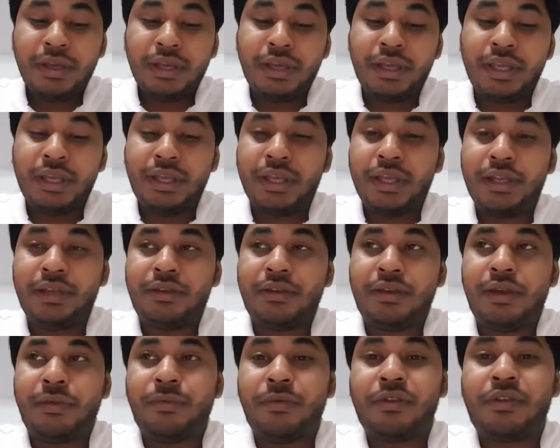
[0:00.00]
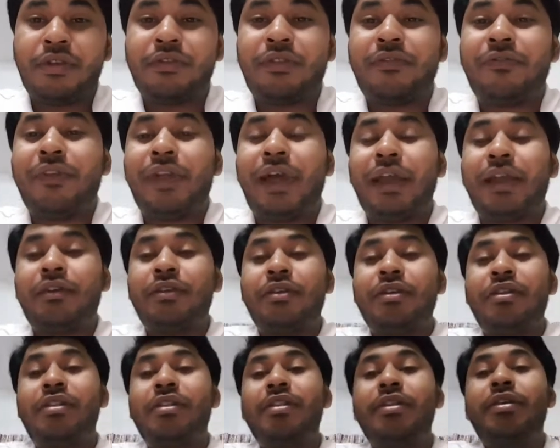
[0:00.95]
He did most of the
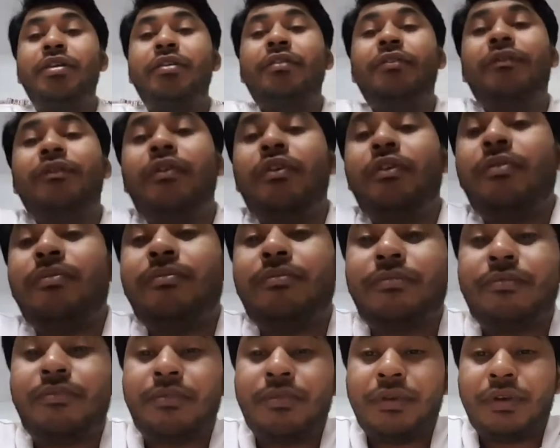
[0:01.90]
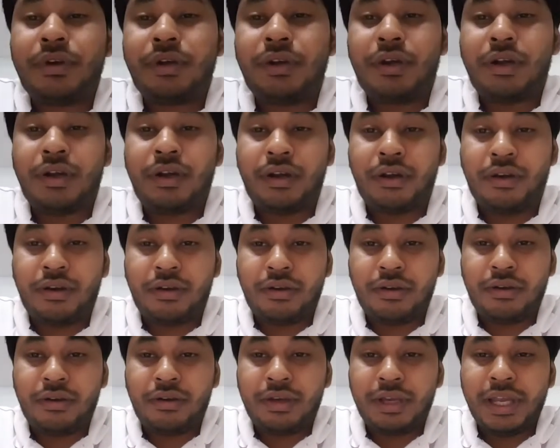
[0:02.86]
flankers from
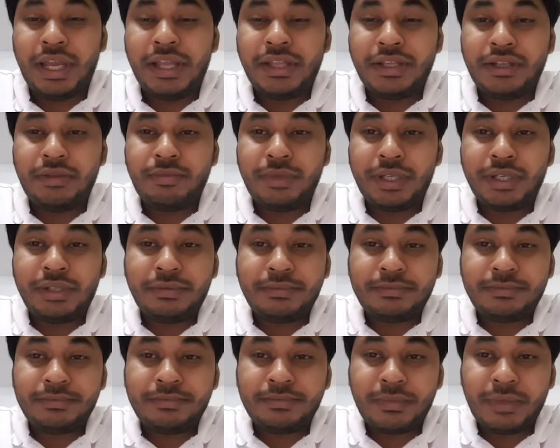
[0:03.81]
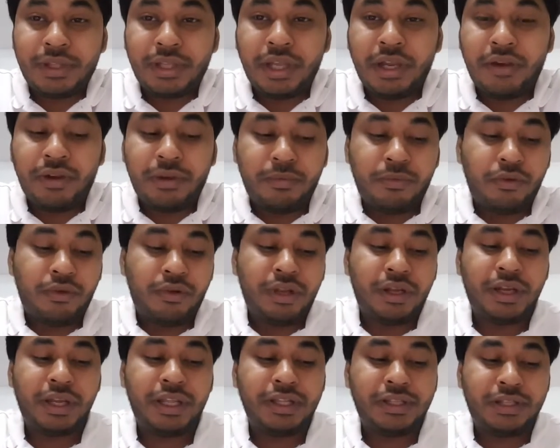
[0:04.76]
Angelman, Thierry
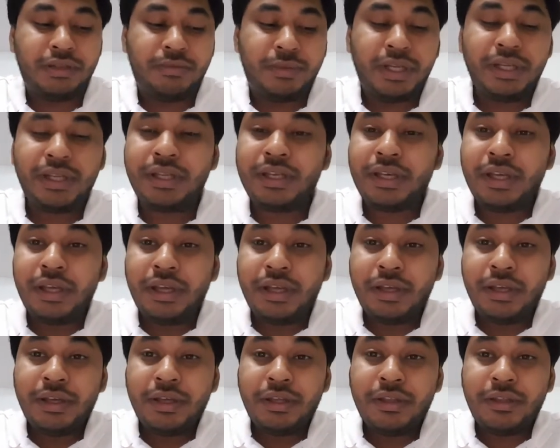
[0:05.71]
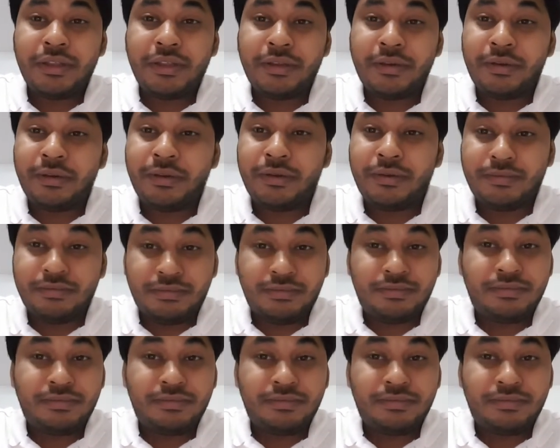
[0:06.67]
Mugler Angelman. So